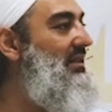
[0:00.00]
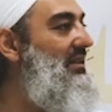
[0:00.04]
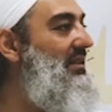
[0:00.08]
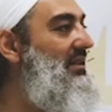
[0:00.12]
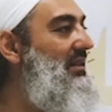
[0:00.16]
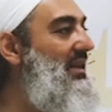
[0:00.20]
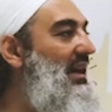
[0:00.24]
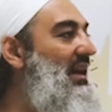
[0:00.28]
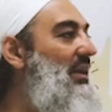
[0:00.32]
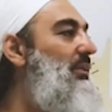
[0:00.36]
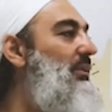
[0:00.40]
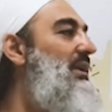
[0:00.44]

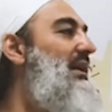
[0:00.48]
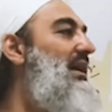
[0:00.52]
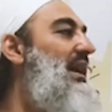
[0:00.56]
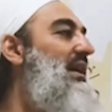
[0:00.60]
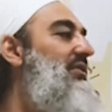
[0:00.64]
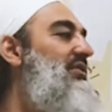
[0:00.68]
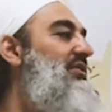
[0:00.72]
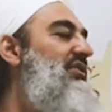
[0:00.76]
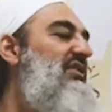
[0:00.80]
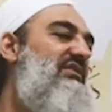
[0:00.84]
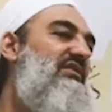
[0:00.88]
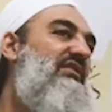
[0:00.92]
Now we're
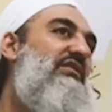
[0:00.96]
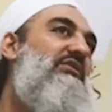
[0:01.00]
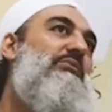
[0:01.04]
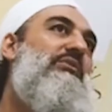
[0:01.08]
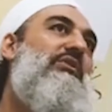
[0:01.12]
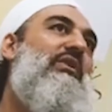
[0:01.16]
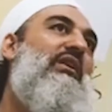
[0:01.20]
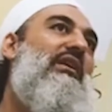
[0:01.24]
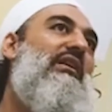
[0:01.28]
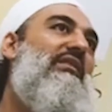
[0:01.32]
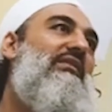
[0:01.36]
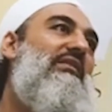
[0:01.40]
atheists because
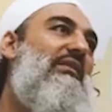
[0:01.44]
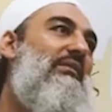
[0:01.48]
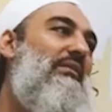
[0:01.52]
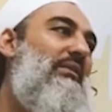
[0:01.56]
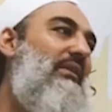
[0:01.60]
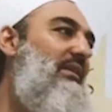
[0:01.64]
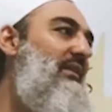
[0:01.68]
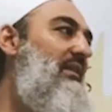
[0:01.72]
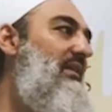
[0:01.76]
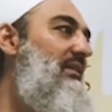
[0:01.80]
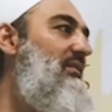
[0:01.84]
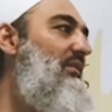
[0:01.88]
we got everything.
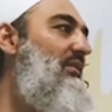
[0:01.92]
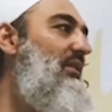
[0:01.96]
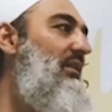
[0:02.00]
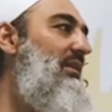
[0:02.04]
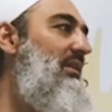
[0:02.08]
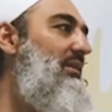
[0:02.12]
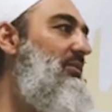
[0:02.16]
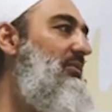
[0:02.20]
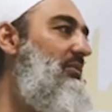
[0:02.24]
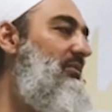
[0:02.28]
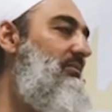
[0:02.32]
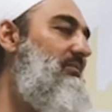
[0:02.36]
We don't need God
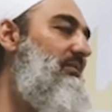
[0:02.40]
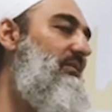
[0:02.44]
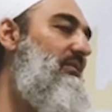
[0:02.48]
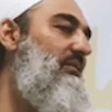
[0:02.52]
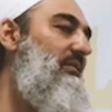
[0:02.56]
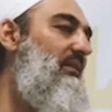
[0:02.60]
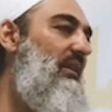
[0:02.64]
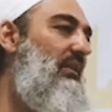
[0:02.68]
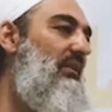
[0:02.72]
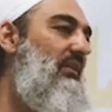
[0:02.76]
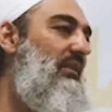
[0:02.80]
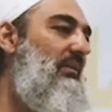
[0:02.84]
anymore.
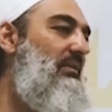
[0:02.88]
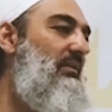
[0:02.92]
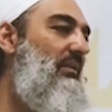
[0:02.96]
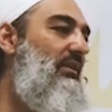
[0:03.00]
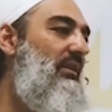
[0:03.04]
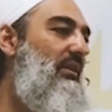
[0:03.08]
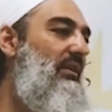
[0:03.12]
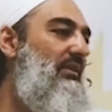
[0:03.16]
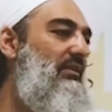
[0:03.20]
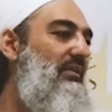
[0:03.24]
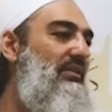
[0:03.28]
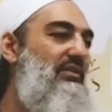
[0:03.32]
No, I
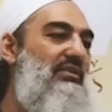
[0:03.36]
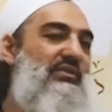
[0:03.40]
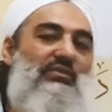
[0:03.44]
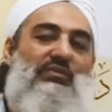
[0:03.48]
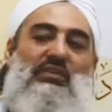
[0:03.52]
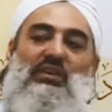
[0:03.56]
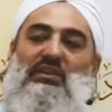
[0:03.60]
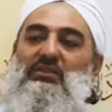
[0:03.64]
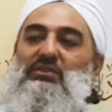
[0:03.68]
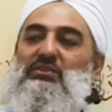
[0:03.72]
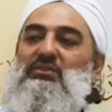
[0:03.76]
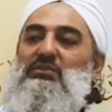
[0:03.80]
got everything.
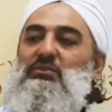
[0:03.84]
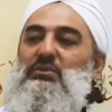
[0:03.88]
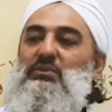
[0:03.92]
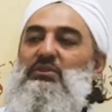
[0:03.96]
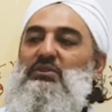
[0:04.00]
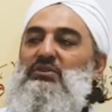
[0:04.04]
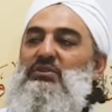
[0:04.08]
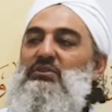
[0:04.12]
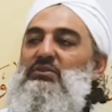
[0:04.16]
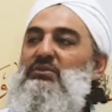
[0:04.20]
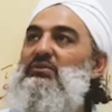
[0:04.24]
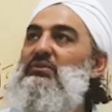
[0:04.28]
Just flick the
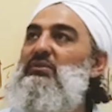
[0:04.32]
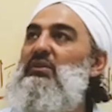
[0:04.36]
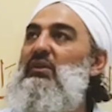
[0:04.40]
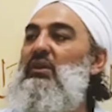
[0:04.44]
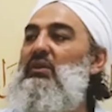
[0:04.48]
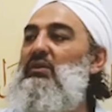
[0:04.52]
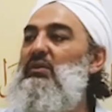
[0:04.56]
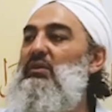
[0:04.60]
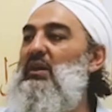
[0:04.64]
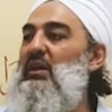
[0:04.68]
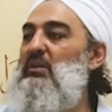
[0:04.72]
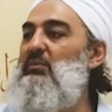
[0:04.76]
switch and the
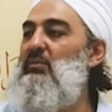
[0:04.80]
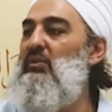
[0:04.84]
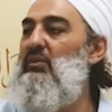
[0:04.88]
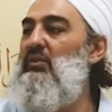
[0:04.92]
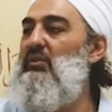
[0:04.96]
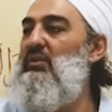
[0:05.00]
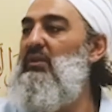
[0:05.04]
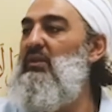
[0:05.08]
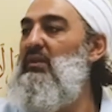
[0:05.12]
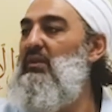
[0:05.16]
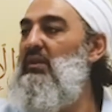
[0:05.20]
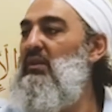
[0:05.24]
light will come
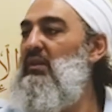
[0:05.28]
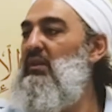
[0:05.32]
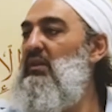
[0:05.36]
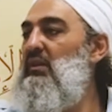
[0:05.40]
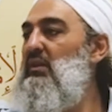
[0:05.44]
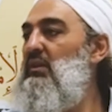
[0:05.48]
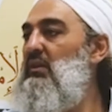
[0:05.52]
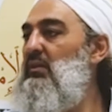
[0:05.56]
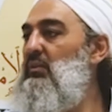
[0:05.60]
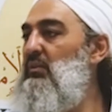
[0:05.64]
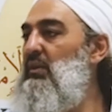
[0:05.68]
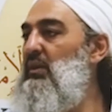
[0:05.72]
on and
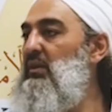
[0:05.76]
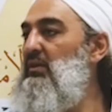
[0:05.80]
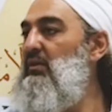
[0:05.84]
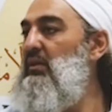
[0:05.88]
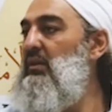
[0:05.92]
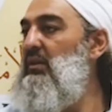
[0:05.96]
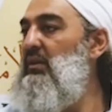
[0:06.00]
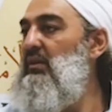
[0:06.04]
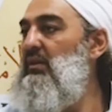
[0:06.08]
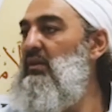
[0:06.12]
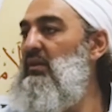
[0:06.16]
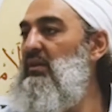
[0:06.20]
whatever.